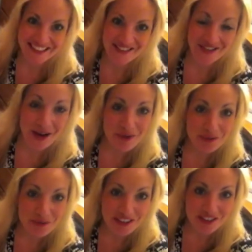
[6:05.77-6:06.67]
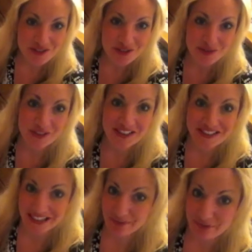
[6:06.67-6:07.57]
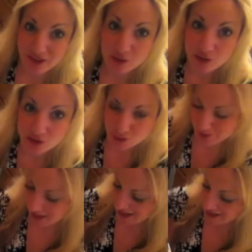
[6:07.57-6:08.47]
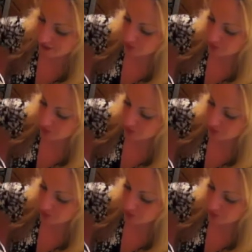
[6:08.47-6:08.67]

So now what we're going to do is we're going to take a big old soup pot and